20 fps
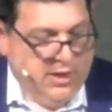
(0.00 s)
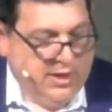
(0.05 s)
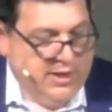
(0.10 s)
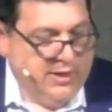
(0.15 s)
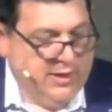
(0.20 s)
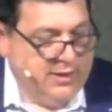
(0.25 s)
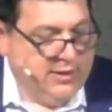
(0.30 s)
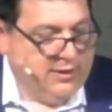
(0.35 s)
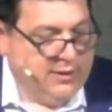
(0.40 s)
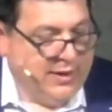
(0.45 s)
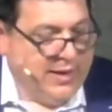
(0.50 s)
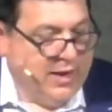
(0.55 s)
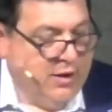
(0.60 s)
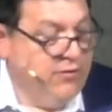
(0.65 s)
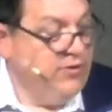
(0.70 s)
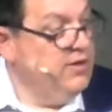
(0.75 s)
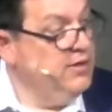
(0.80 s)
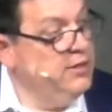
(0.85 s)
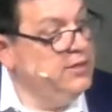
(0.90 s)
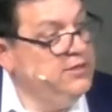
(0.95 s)
And it
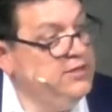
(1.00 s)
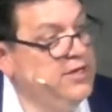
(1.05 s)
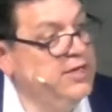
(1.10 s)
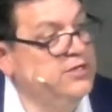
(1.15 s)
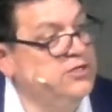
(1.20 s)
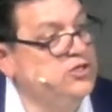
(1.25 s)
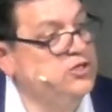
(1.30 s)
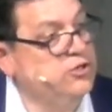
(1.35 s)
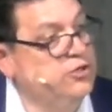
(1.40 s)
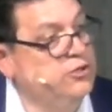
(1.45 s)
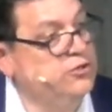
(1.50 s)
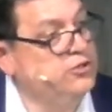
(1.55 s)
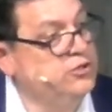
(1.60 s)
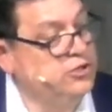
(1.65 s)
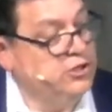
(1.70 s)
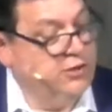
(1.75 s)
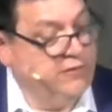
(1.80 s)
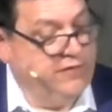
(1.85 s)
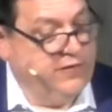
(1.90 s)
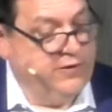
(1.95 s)
allowed an indentured
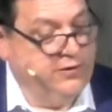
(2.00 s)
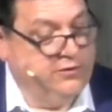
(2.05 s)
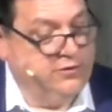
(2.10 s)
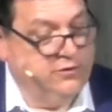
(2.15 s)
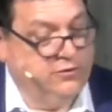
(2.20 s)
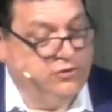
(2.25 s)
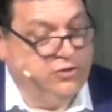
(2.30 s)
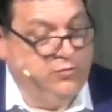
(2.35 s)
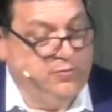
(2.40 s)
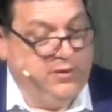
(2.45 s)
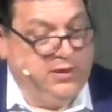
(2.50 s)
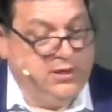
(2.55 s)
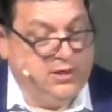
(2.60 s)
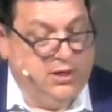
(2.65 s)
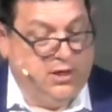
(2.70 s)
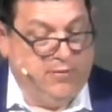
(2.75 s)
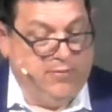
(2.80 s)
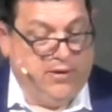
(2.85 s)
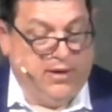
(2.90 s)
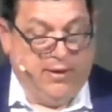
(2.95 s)
servant to
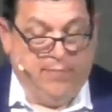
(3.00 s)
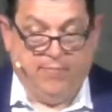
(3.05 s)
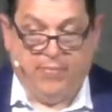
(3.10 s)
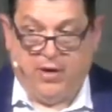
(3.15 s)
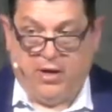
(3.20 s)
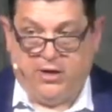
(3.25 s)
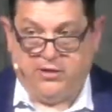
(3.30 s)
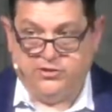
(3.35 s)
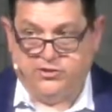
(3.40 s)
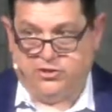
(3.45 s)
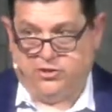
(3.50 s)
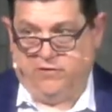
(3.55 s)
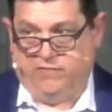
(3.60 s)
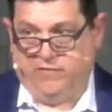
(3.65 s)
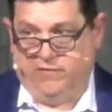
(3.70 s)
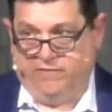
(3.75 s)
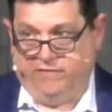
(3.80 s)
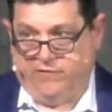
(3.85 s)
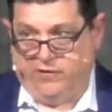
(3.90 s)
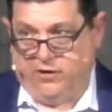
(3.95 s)
become a
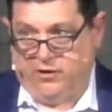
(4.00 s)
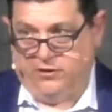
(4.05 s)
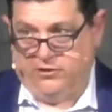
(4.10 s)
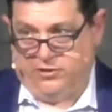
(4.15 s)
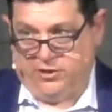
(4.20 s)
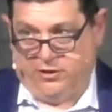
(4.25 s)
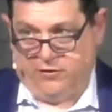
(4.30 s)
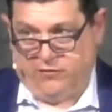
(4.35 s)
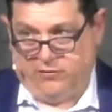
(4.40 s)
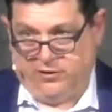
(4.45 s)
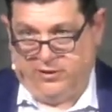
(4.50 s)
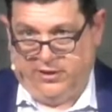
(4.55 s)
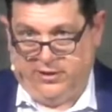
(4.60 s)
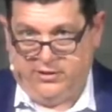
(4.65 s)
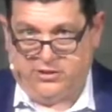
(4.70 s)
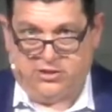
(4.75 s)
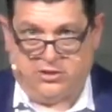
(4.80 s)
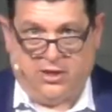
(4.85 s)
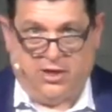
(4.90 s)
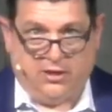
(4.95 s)
bondservant voluntarily.
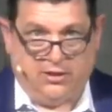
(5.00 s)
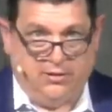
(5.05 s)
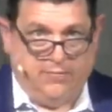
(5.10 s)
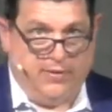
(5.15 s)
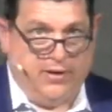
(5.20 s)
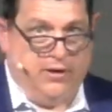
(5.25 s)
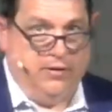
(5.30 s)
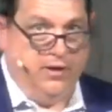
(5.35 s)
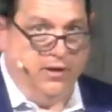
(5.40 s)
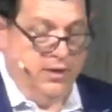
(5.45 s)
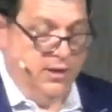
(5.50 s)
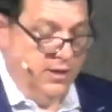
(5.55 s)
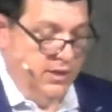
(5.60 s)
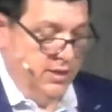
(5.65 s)
It's talked about